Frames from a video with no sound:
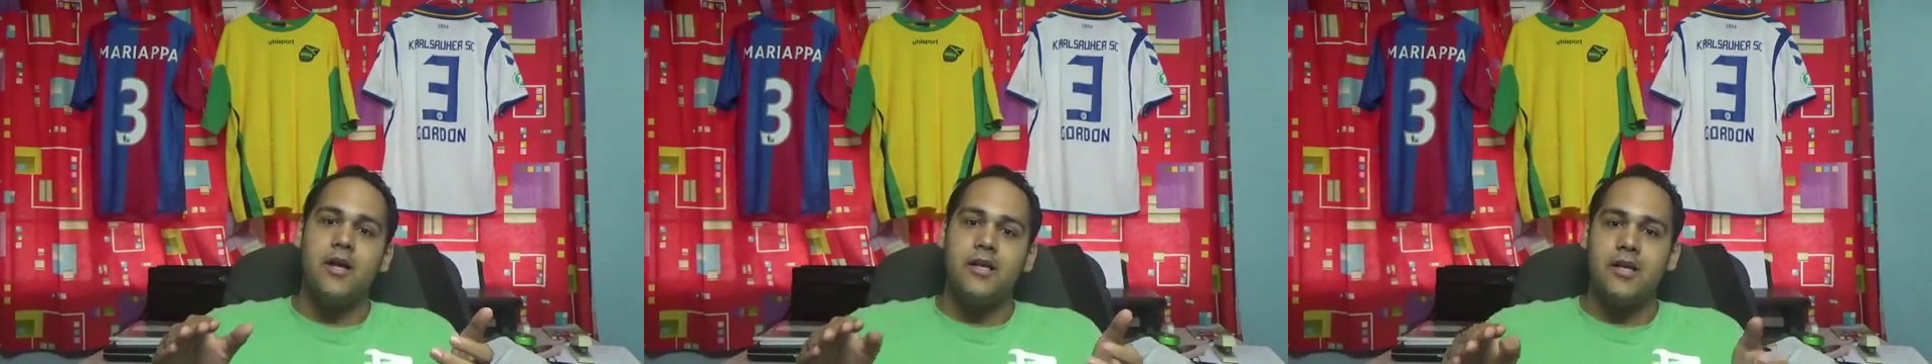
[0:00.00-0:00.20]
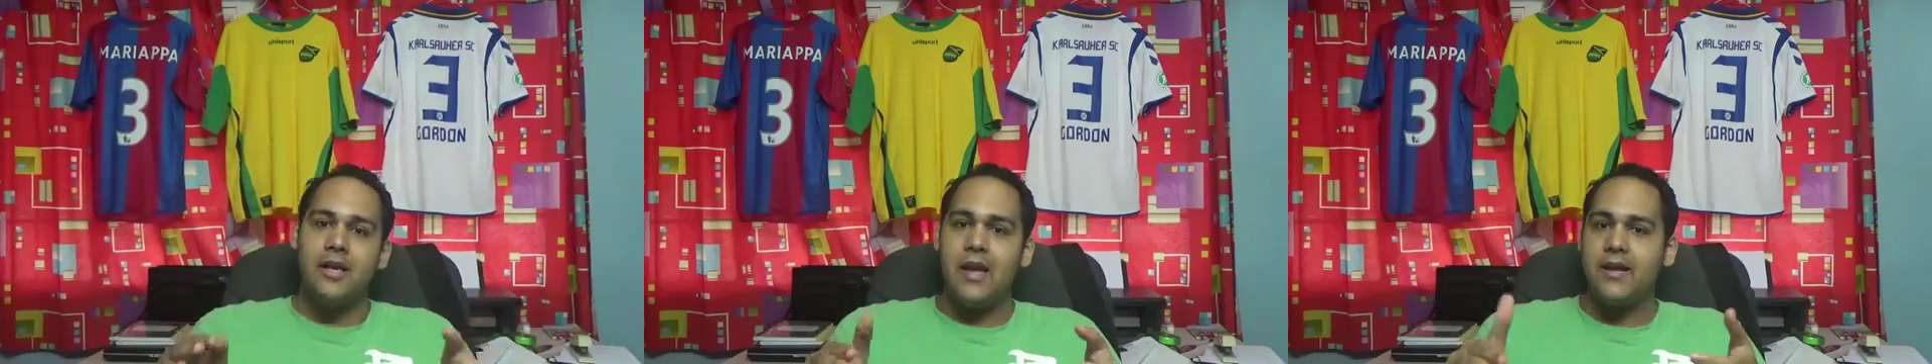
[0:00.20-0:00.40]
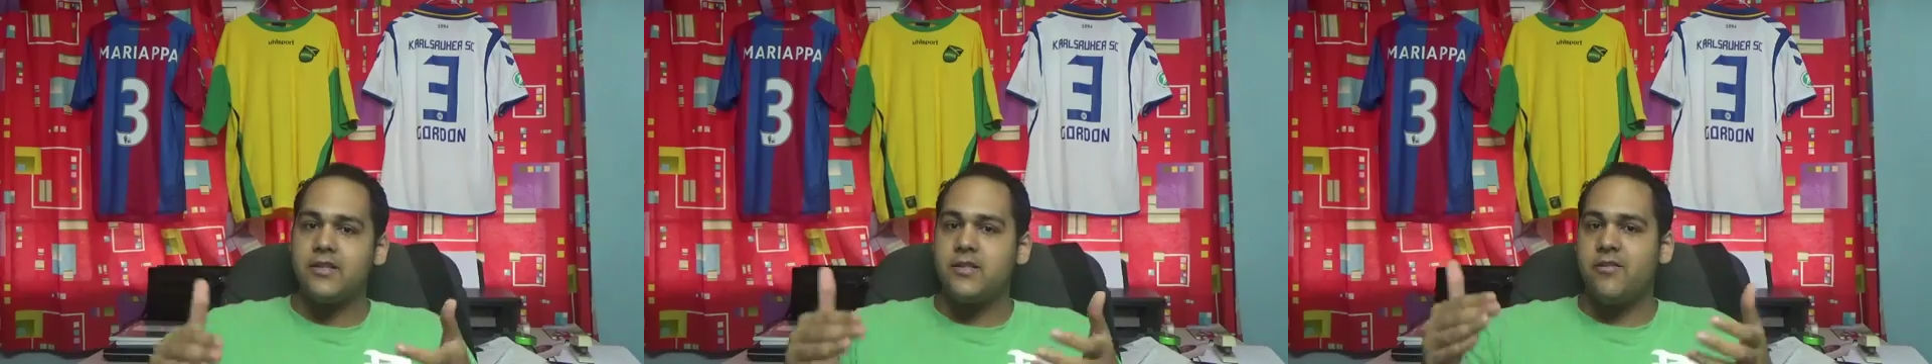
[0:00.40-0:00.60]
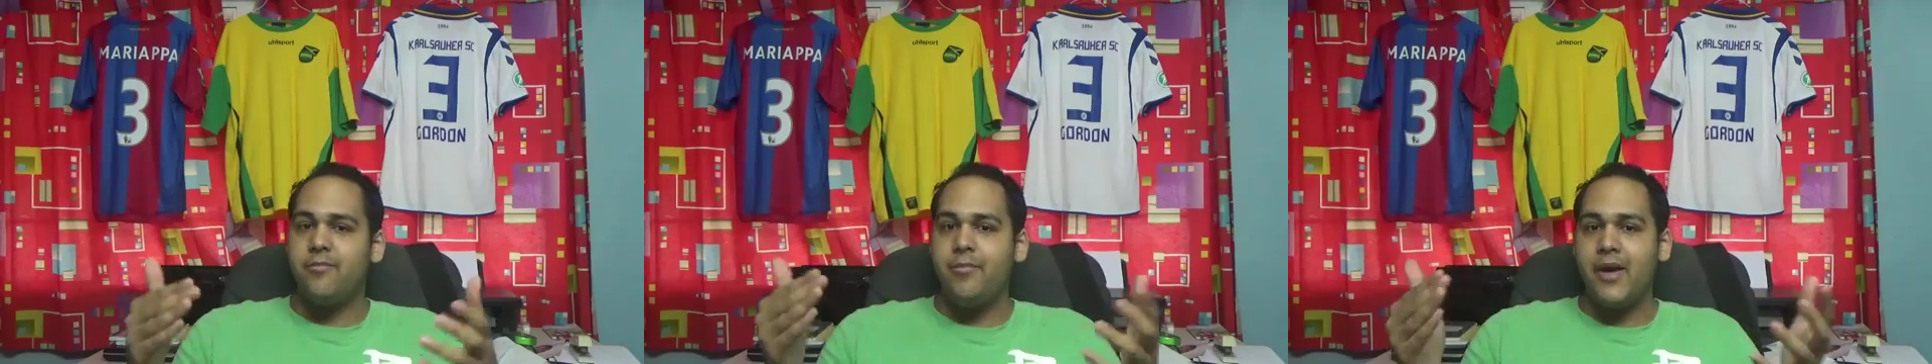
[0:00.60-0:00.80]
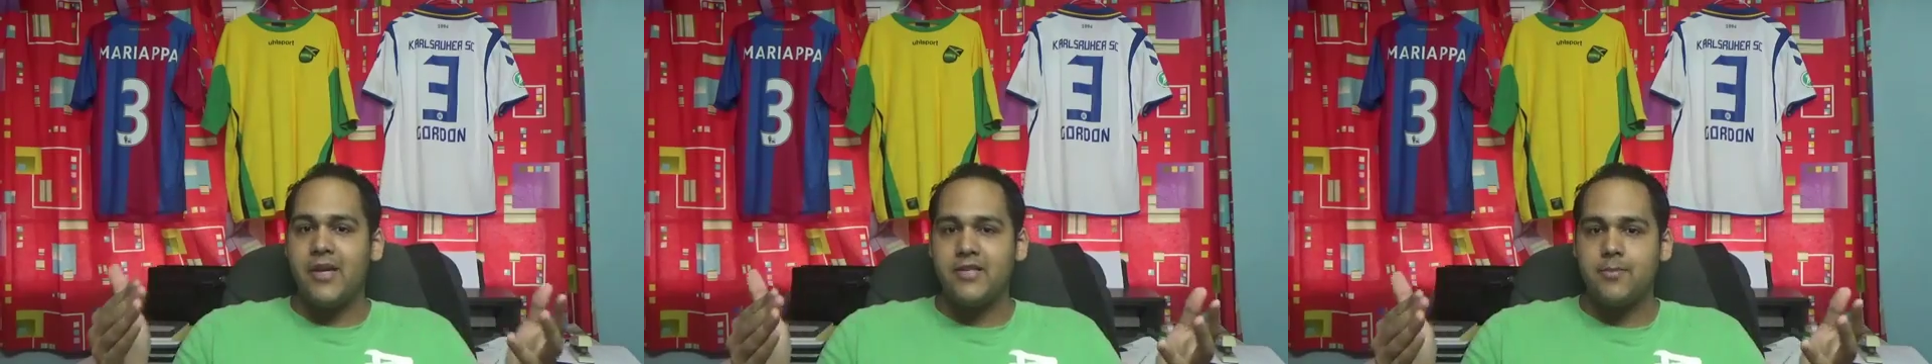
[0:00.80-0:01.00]
The likes
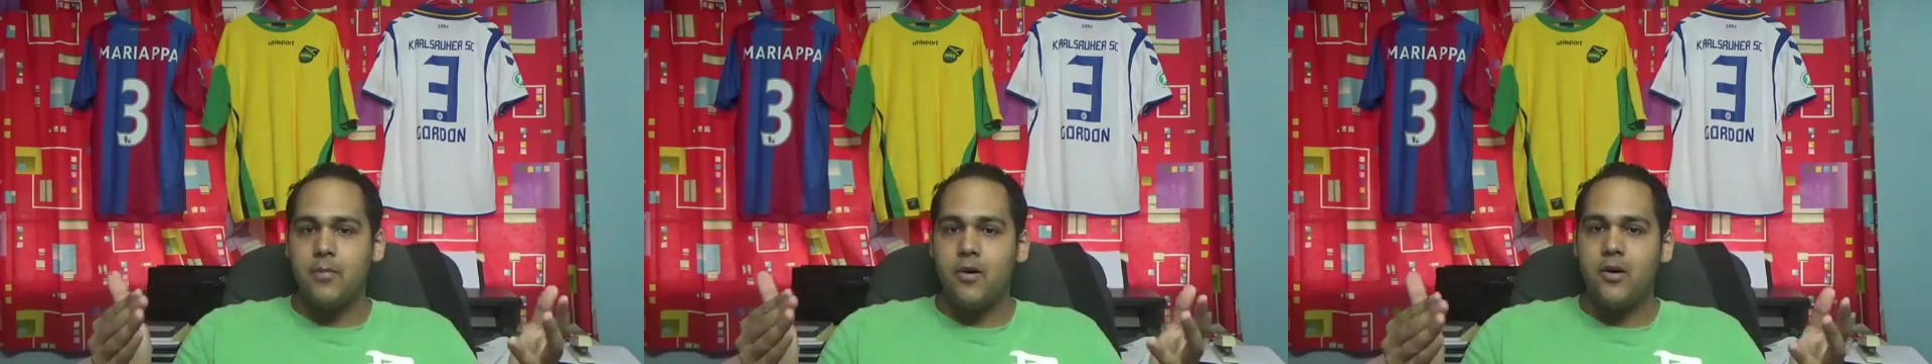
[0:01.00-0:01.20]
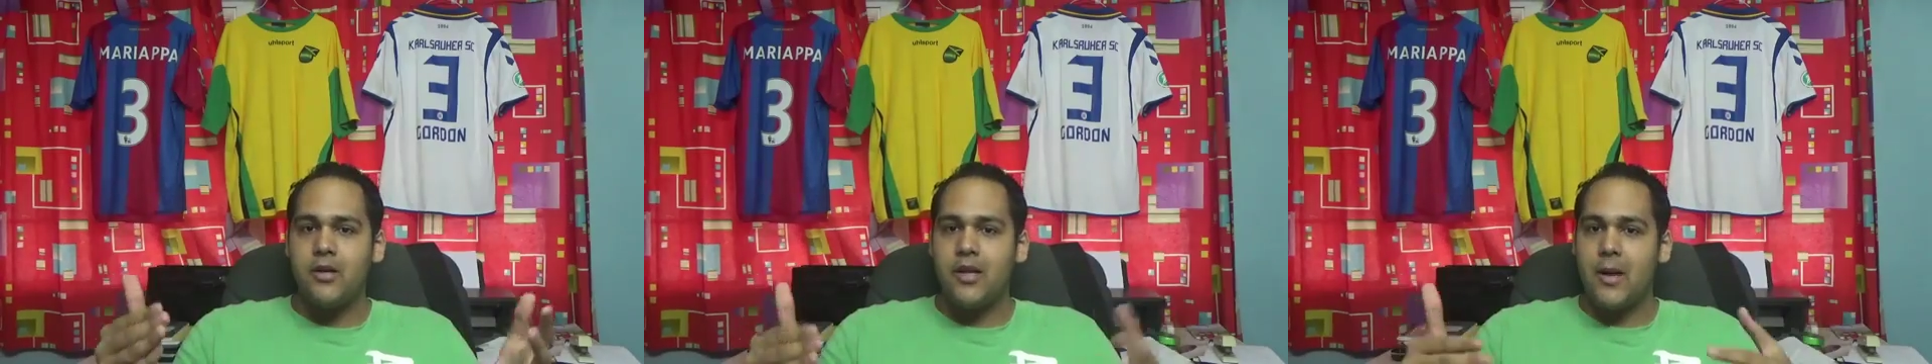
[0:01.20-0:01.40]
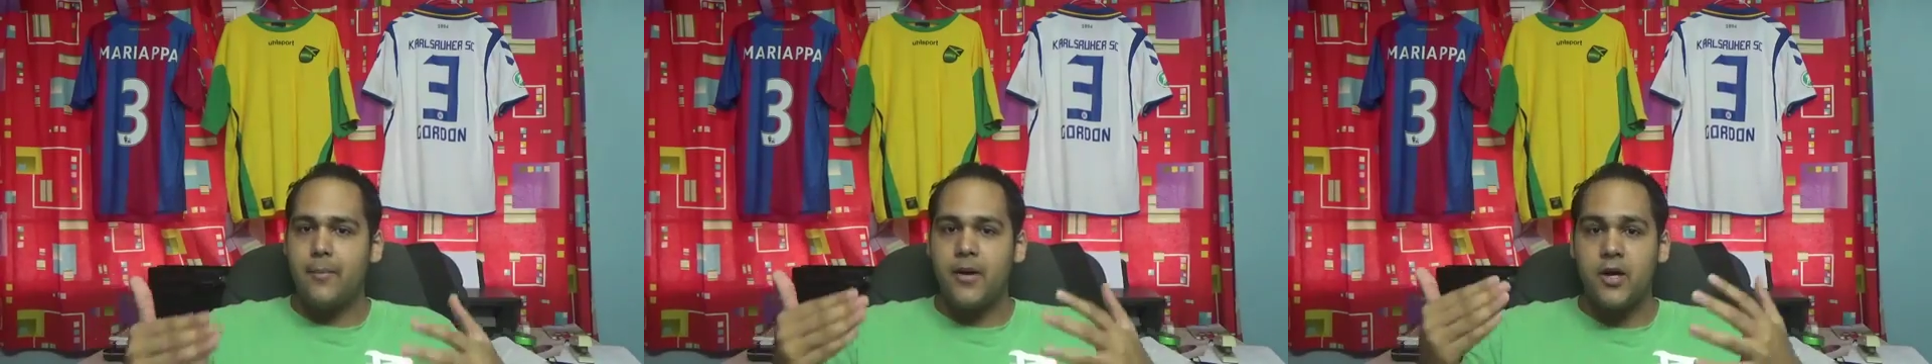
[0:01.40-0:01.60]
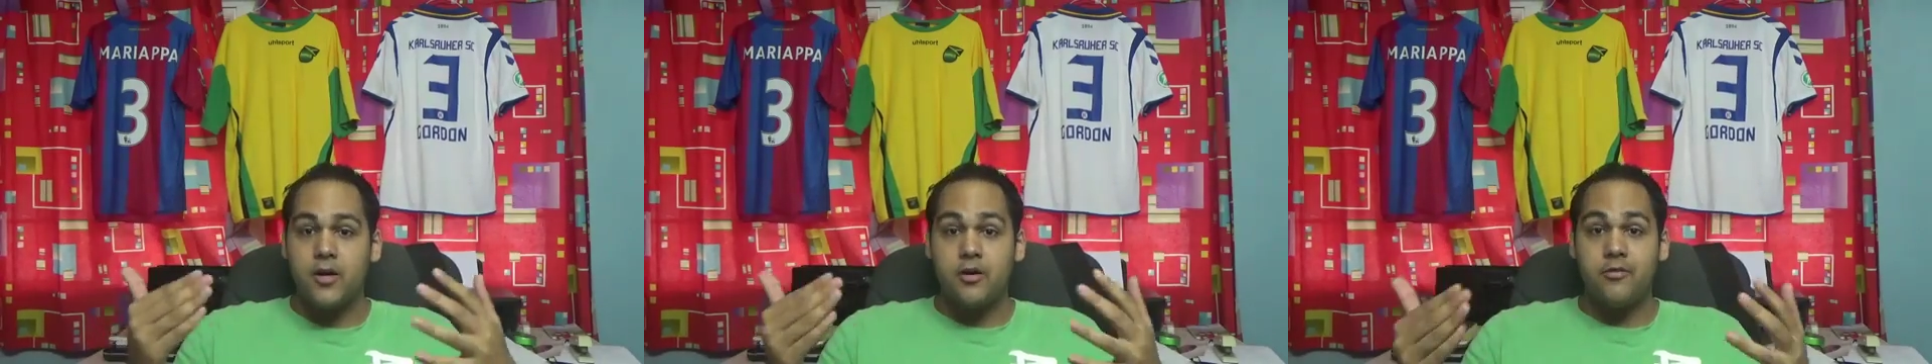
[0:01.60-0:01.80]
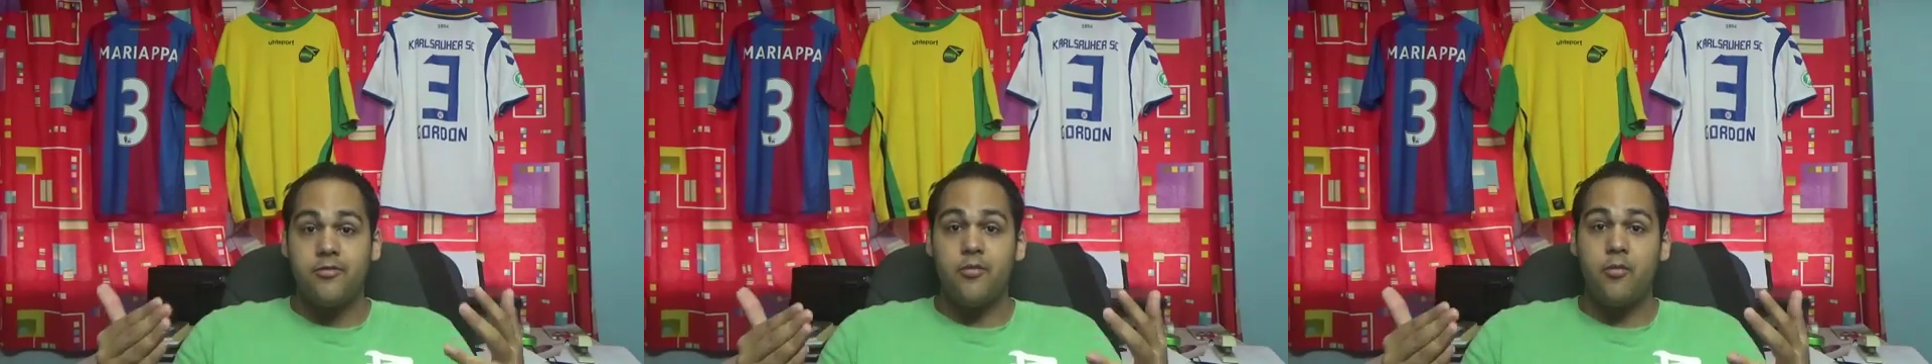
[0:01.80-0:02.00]
of baseball,
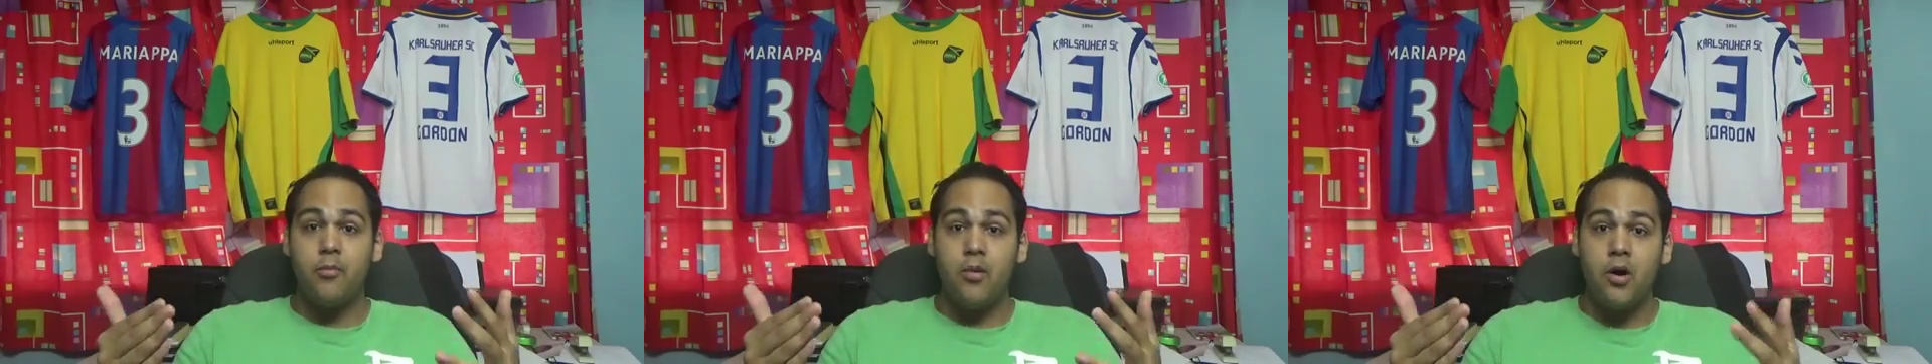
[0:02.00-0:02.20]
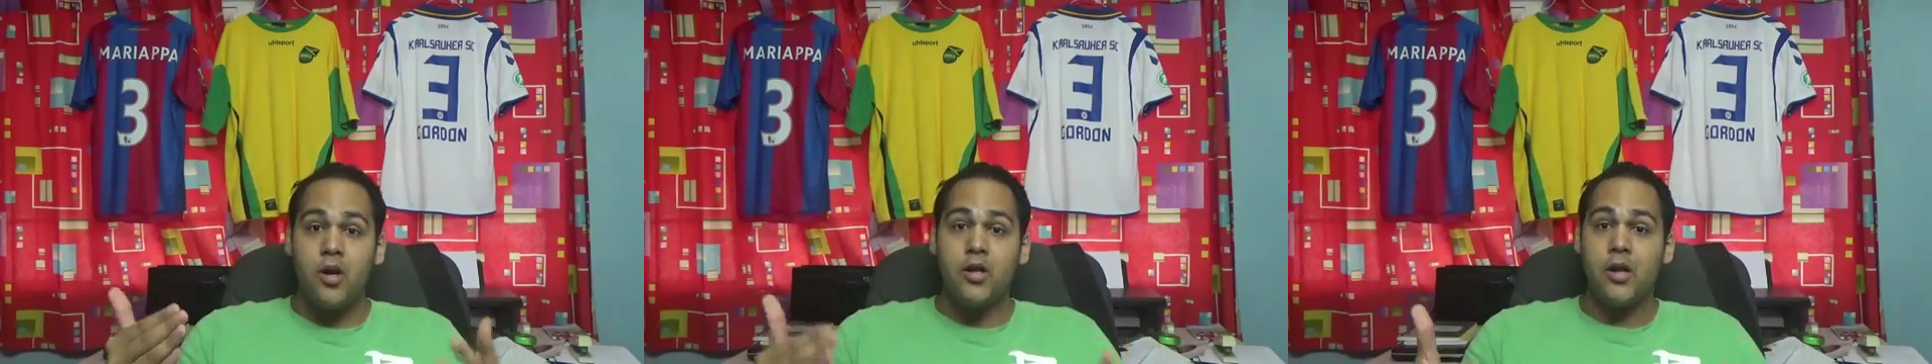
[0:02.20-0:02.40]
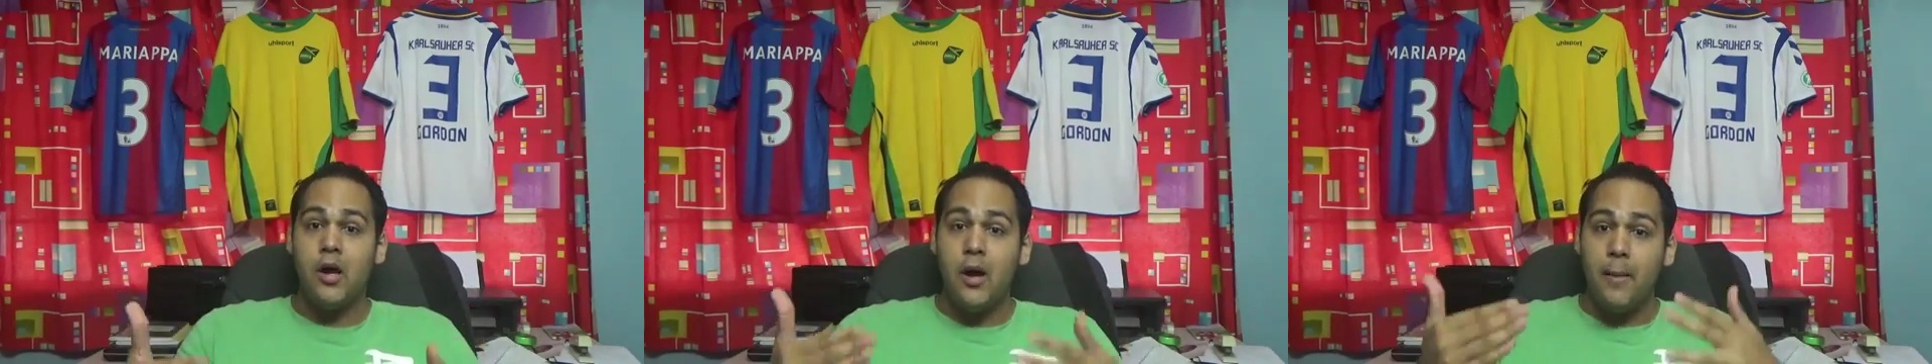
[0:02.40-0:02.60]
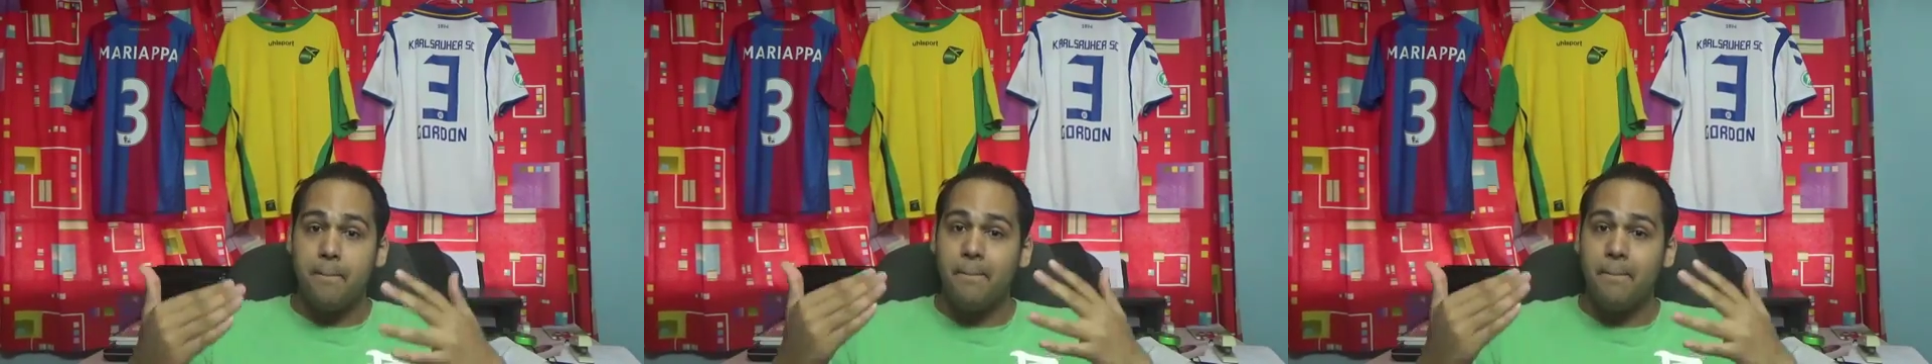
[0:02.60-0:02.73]
American football,